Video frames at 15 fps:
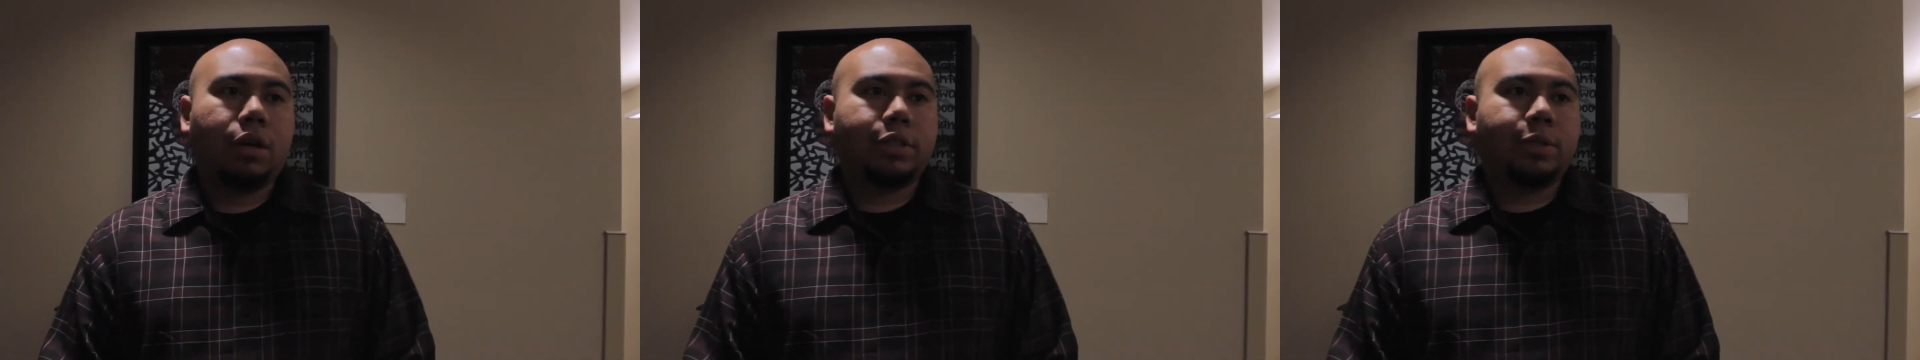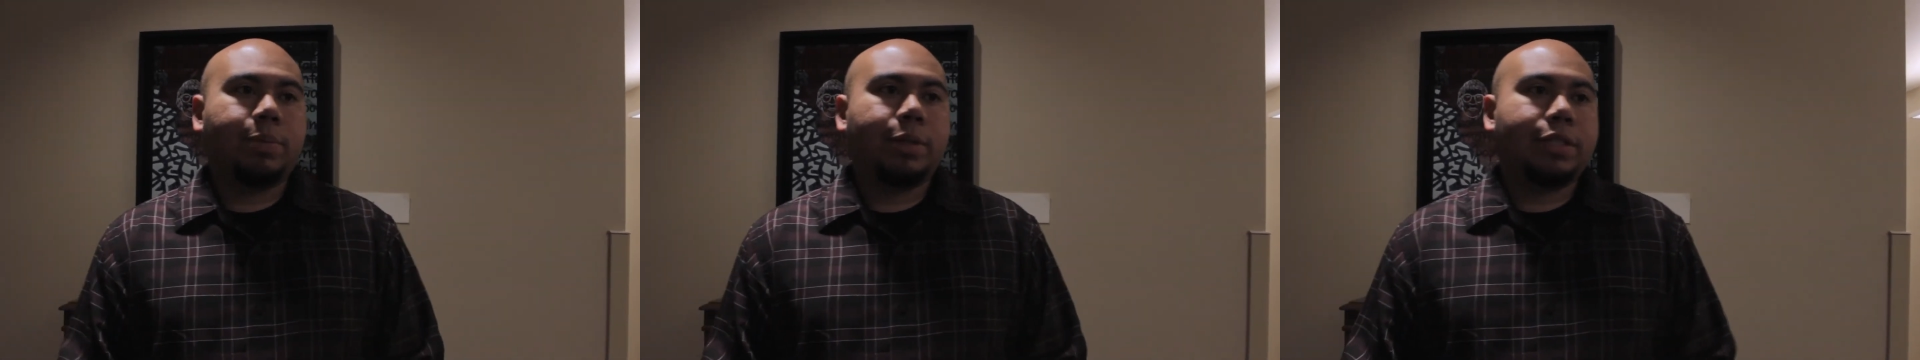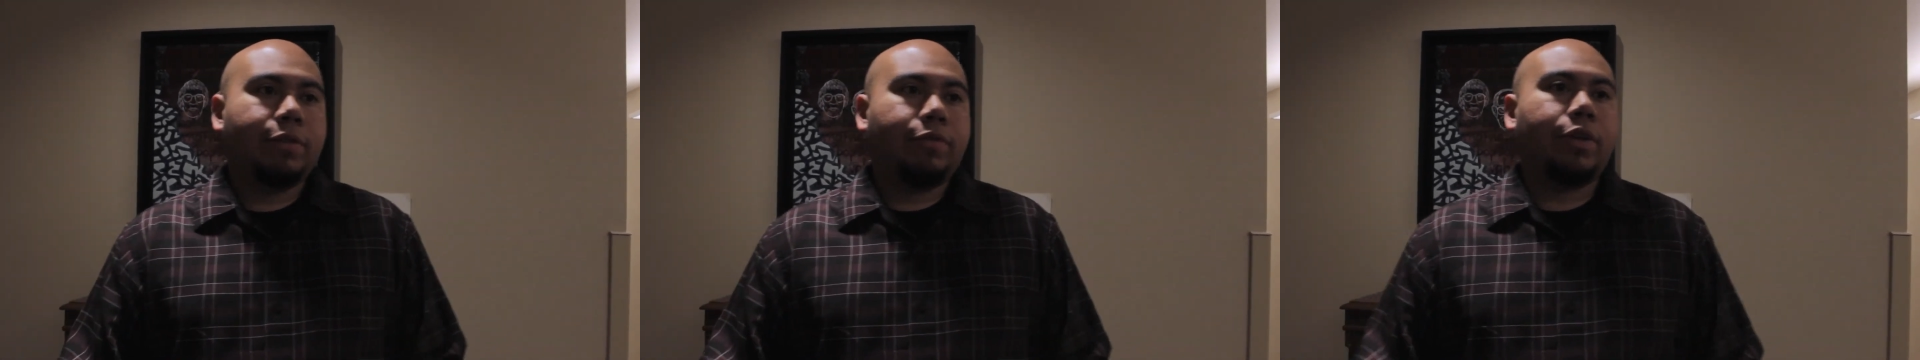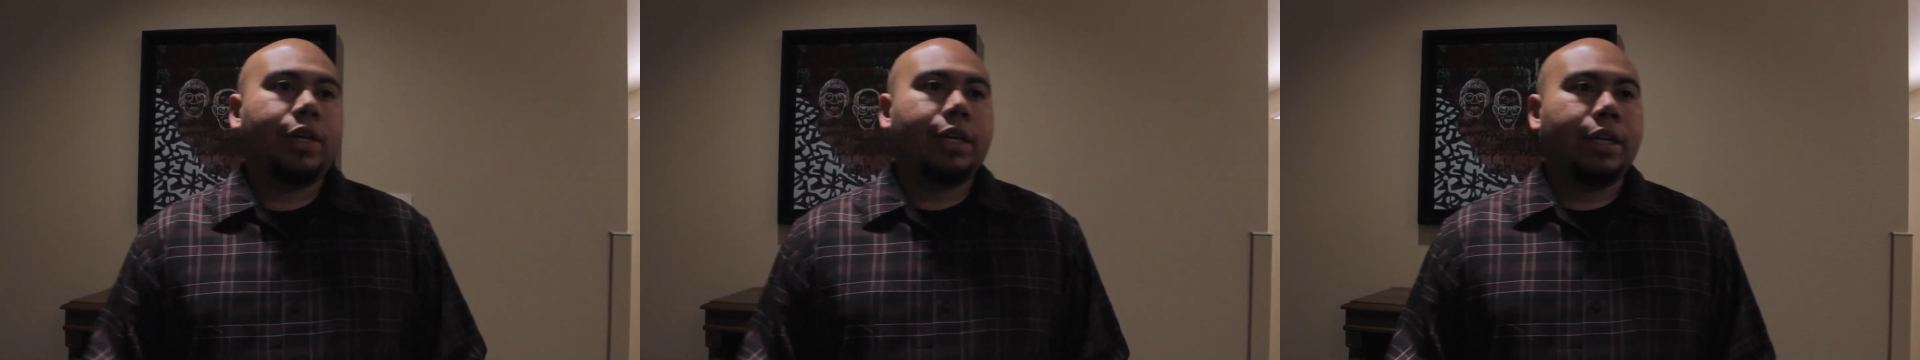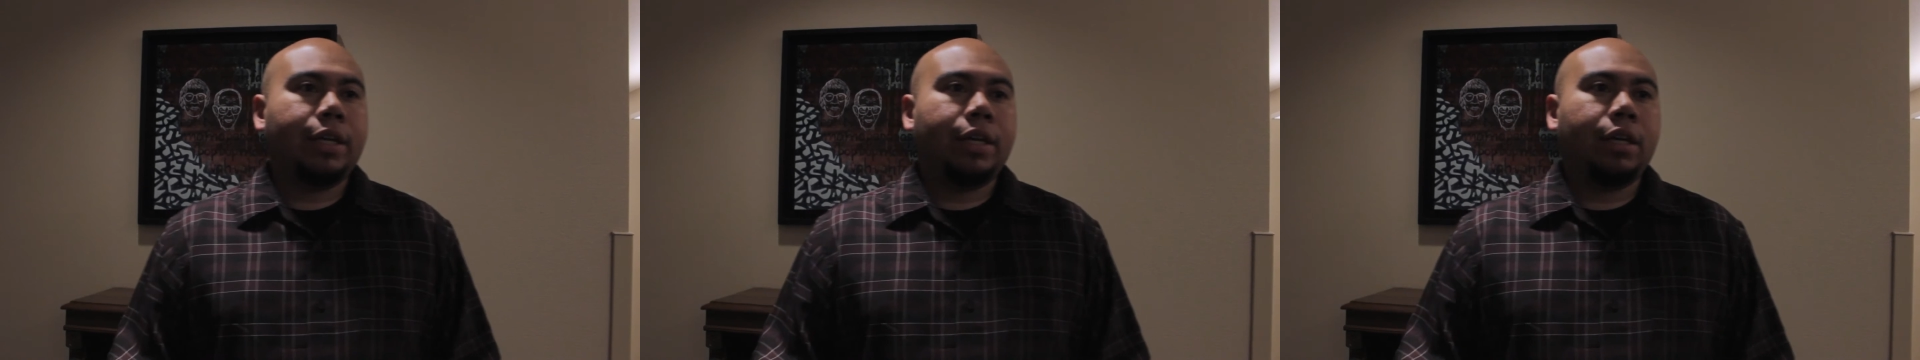
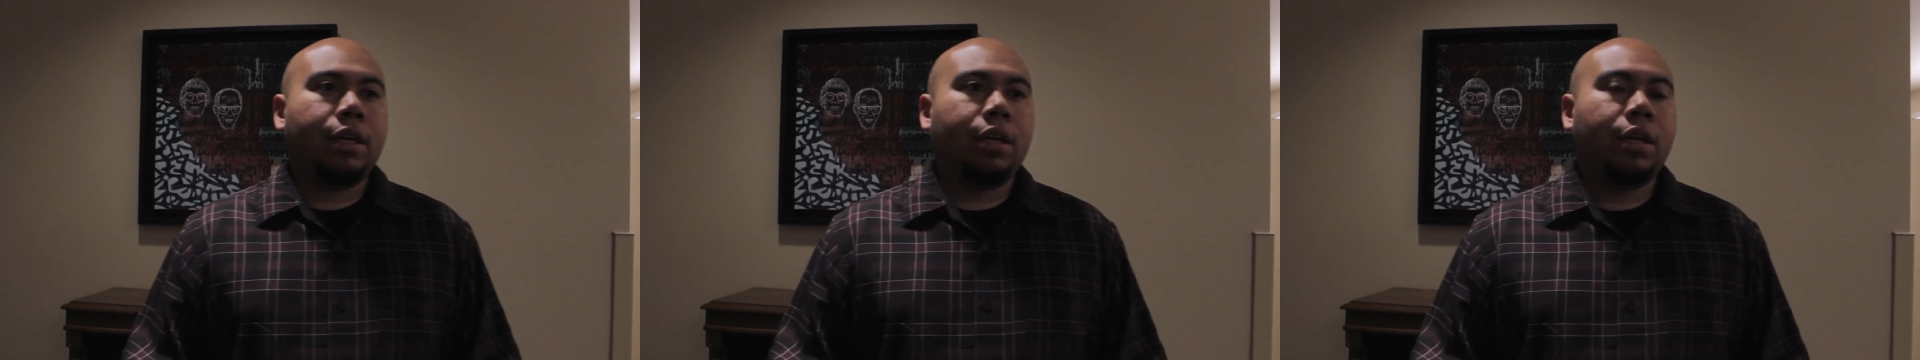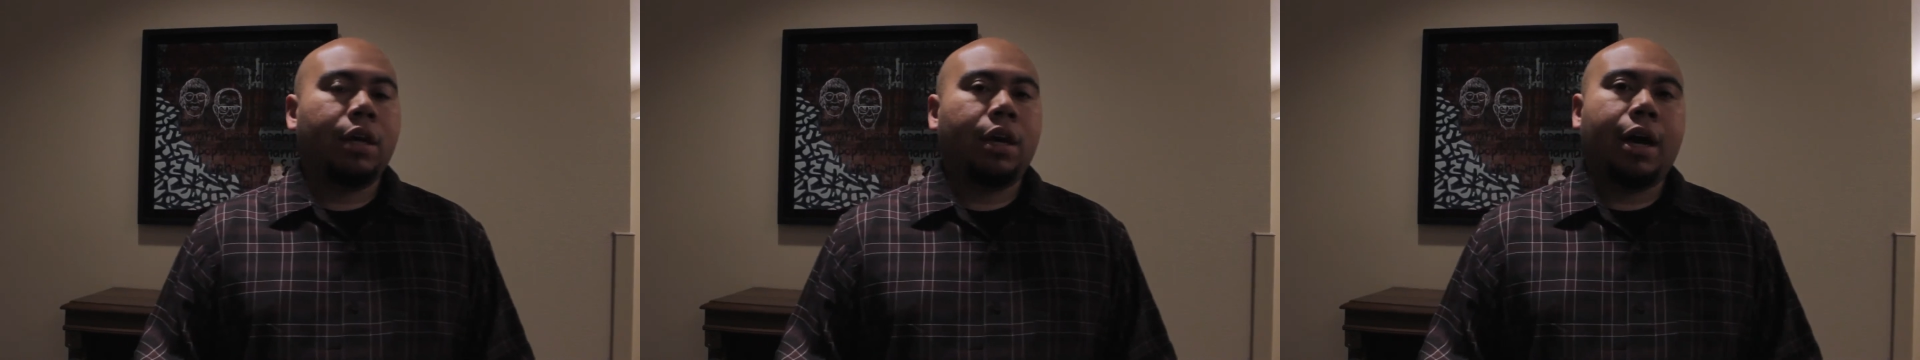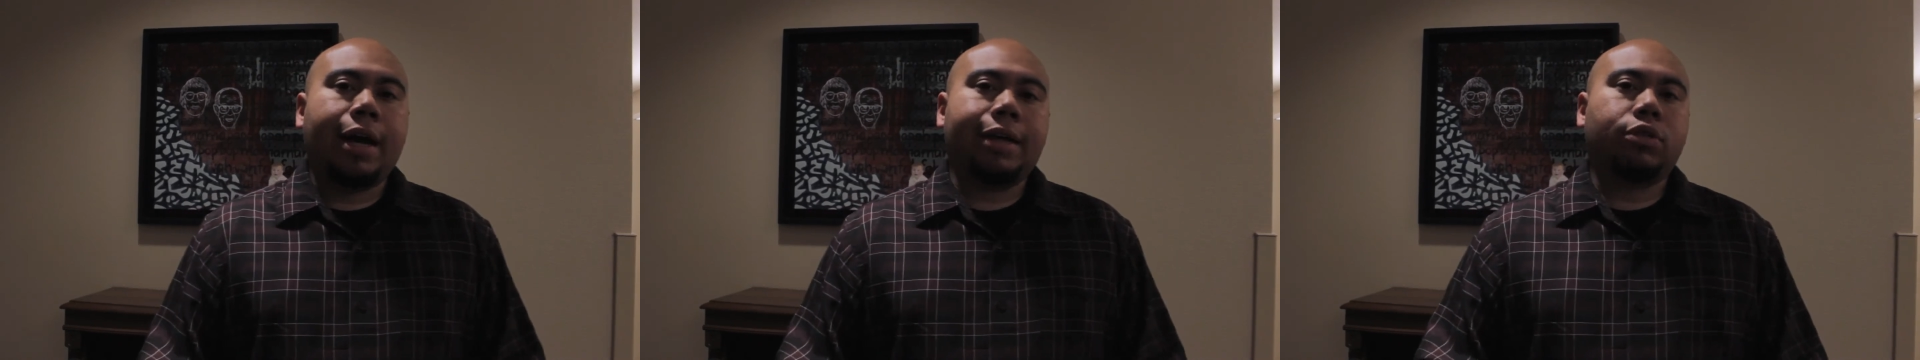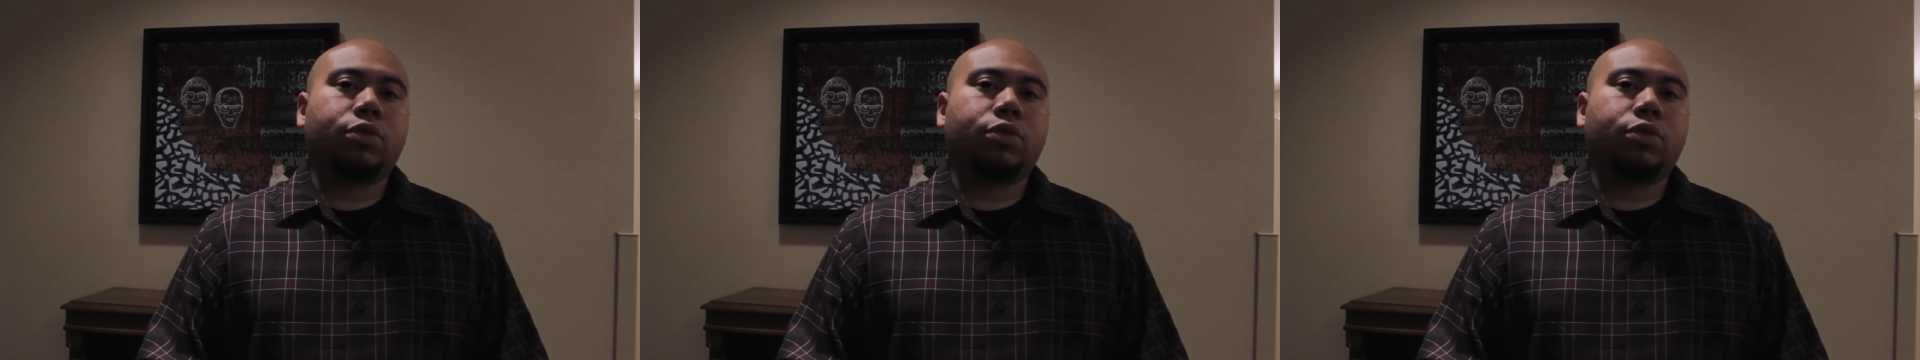specifically high